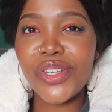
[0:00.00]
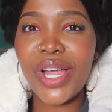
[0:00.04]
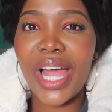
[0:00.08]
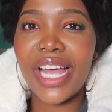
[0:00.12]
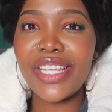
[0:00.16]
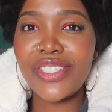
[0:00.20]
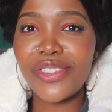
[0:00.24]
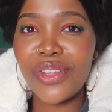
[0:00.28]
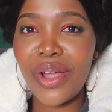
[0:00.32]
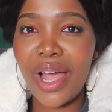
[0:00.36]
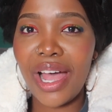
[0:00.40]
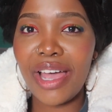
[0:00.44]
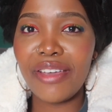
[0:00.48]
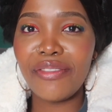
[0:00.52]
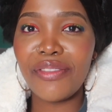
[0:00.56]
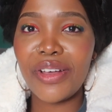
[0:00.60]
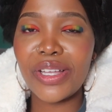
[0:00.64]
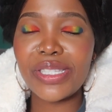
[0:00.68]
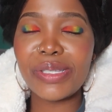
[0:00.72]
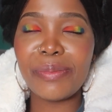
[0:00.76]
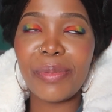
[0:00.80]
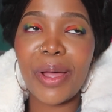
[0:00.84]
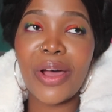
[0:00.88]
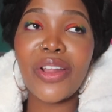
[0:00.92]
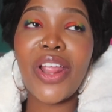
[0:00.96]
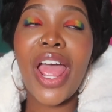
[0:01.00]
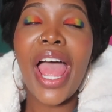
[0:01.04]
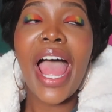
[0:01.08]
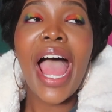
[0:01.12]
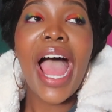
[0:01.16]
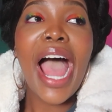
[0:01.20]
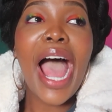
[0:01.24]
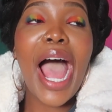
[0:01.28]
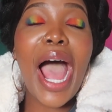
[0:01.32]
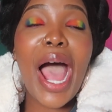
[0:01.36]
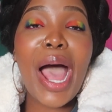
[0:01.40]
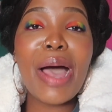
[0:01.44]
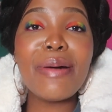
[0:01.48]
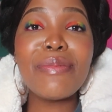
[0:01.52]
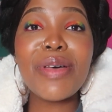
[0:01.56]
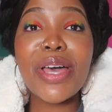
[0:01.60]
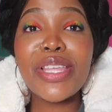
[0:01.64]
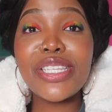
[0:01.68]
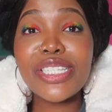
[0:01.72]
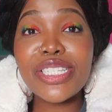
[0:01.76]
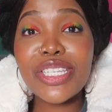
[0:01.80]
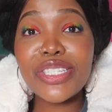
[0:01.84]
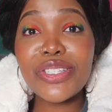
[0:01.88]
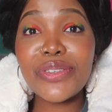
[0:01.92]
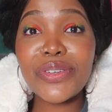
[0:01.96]
You guys know how I felt about
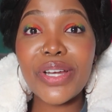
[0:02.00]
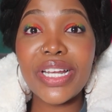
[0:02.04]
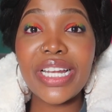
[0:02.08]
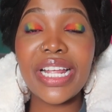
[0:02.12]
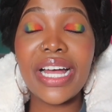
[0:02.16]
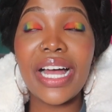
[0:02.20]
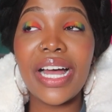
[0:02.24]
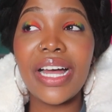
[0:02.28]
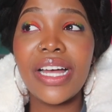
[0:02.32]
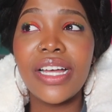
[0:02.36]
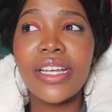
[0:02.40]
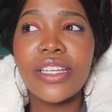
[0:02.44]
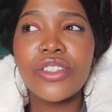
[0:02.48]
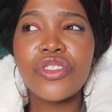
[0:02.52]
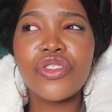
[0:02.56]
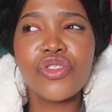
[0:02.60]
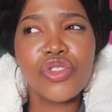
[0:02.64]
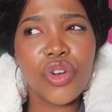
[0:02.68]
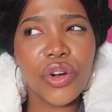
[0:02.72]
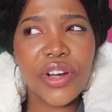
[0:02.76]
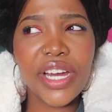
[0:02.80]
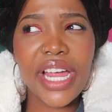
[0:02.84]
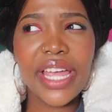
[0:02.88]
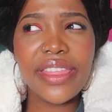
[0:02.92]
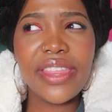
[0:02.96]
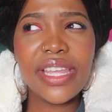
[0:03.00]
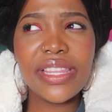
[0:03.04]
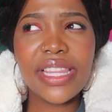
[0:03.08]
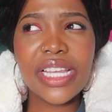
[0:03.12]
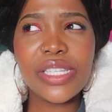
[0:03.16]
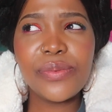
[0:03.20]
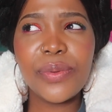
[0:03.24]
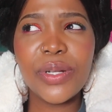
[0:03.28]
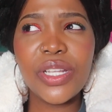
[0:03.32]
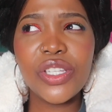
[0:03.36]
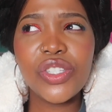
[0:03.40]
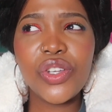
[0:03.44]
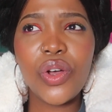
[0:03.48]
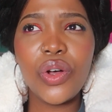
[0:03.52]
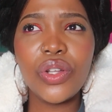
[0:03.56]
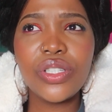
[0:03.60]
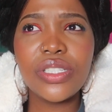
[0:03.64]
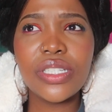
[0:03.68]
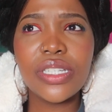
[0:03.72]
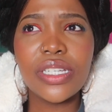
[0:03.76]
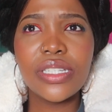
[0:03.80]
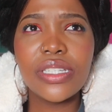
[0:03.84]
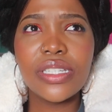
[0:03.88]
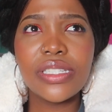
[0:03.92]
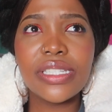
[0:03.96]
Cinderella Story. I think that's what it's
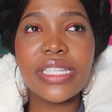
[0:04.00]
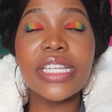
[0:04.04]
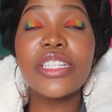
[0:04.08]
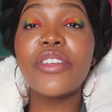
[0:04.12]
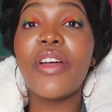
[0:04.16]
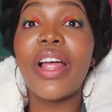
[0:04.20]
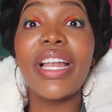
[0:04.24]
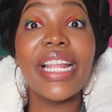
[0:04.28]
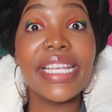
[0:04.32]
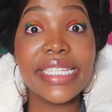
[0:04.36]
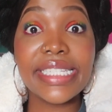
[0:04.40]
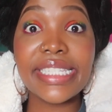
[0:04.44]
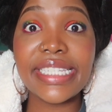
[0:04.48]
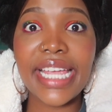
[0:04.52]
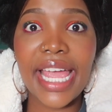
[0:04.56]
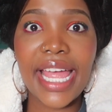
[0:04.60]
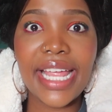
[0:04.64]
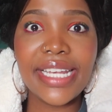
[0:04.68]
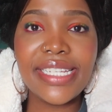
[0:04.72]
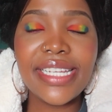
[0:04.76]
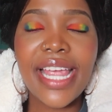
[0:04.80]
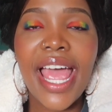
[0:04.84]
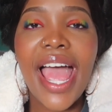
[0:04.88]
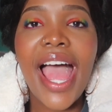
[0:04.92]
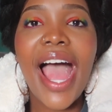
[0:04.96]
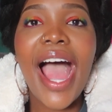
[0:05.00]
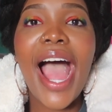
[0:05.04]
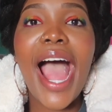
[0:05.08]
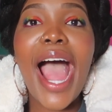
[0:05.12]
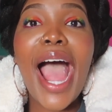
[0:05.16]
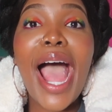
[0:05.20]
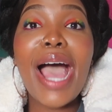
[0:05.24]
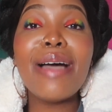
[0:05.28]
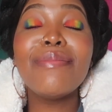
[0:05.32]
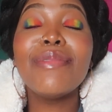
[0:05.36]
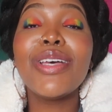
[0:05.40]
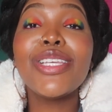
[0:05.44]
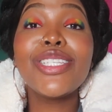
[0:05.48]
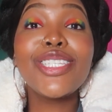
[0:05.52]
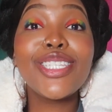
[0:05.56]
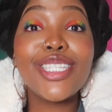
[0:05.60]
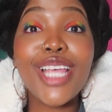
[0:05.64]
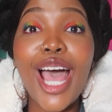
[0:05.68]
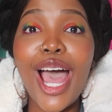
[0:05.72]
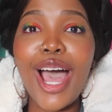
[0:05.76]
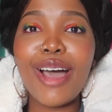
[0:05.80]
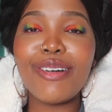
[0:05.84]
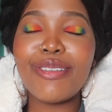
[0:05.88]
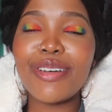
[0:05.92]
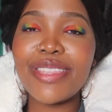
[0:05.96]
called. Cinderella Is Dead.
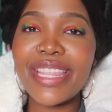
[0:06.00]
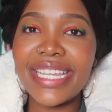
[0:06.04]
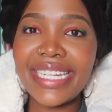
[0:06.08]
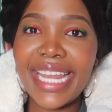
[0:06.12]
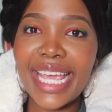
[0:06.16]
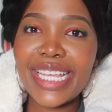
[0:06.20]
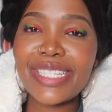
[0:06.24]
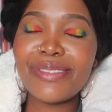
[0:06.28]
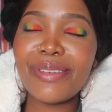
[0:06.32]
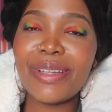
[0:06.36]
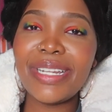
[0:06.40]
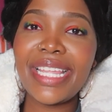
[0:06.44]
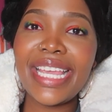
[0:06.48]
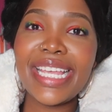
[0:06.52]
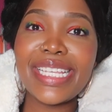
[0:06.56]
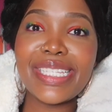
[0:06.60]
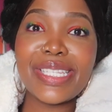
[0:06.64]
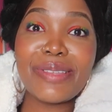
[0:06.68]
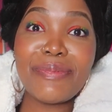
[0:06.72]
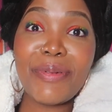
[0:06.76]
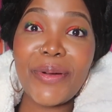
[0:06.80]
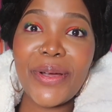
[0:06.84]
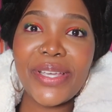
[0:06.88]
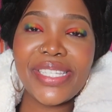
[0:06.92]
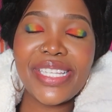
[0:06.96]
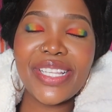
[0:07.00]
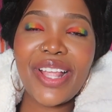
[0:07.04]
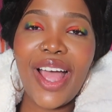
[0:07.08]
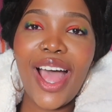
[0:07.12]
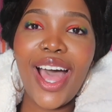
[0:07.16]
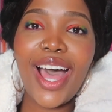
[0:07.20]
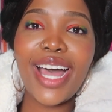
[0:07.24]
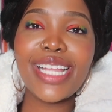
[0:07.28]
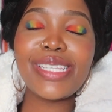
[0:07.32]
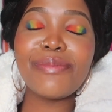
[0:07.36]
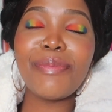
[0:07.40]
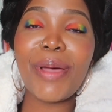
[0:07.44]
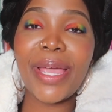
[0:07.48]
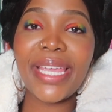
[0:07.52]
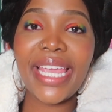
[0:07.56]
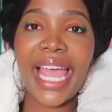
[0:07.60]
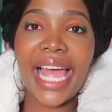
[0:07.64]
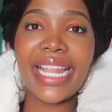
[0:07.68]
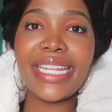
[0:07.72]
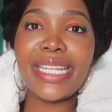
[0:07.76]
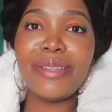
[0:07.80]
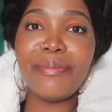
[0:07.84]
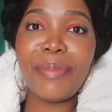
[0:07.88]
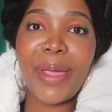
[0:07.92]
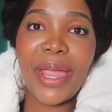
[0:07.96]
So the next one is The Poison Heart by
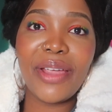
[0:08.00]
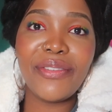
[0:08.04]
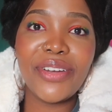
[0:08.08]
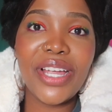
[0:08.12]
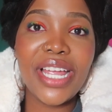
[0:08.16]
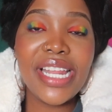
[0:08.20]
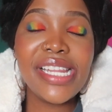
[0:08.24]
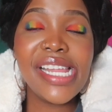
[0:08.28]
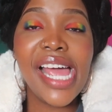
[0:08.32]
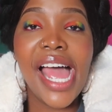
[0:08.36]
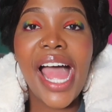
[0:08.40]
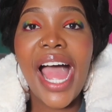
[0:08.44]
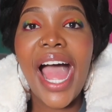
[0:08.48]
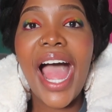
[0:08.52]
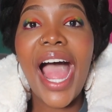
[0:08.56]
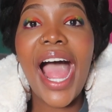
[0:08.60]
Callan Barron.